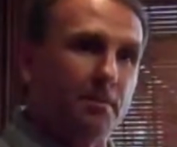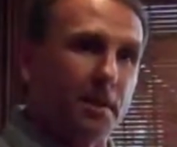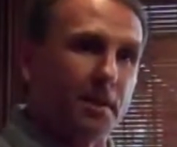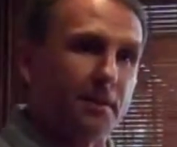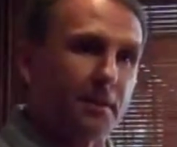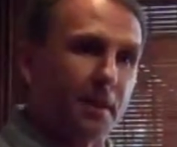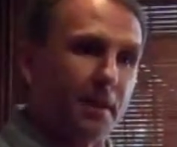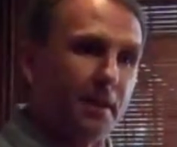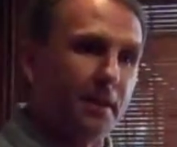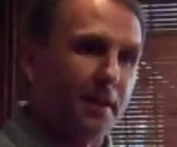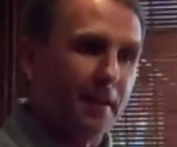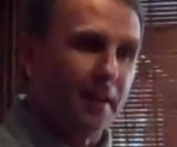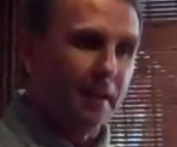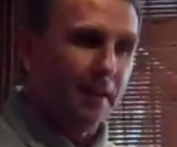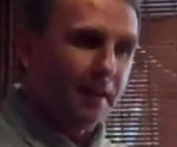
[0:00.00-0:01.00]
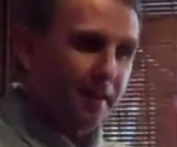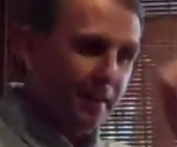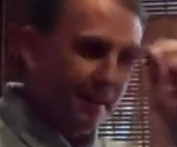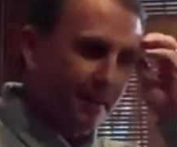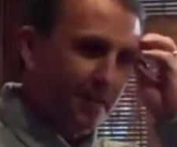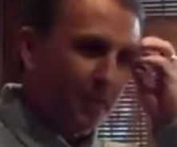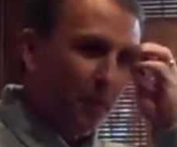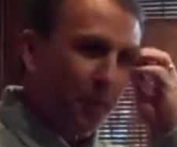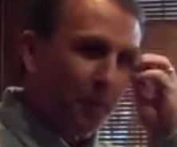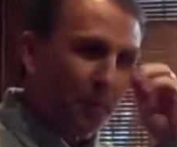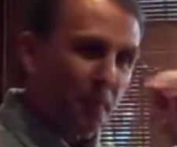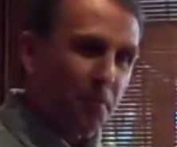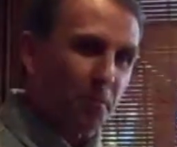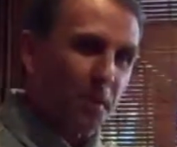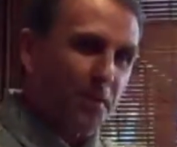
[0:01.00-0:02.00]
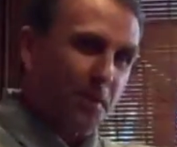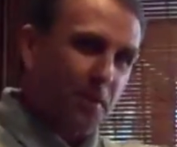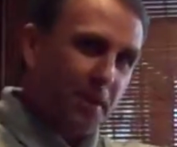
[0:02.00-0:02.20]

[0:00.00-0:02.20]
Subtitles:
But hopefully we can bring some